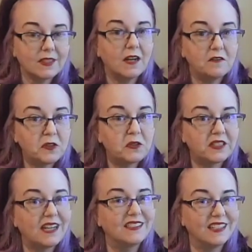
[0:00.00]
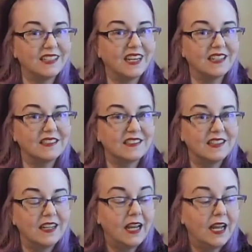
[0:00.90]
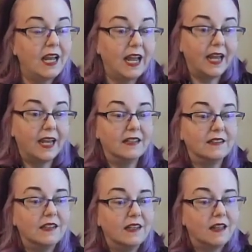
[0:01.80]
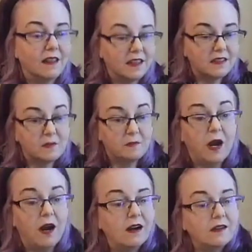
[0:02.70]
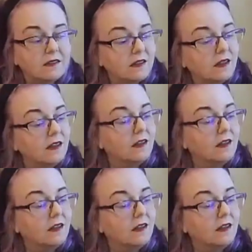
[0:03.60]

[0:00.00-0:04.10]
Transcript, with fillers: of course I said yes. And this box,